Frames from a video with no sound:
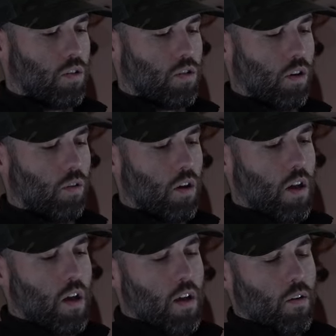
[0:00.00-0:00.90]
So
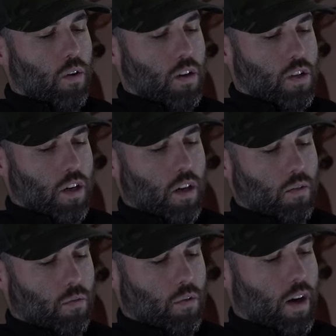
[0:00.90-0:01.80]
which uh,
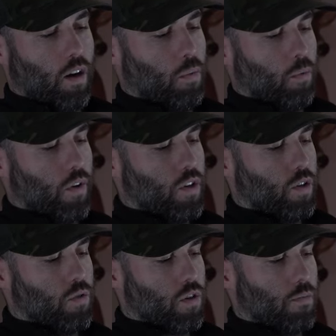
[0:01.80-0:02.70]
will help
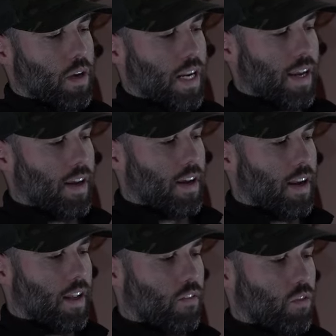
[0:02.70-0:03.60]
reduce or mitigate
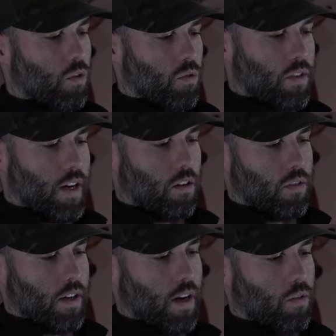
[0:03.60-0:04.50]
any of those sounds
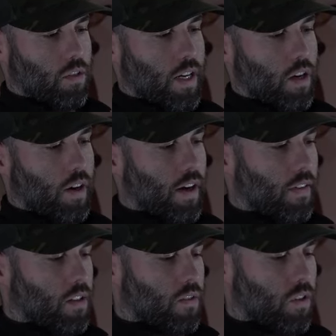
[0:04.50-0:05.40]
that I was hearing on
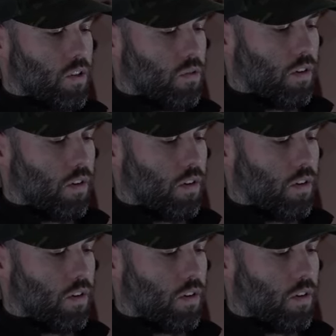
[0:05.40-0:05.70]
this first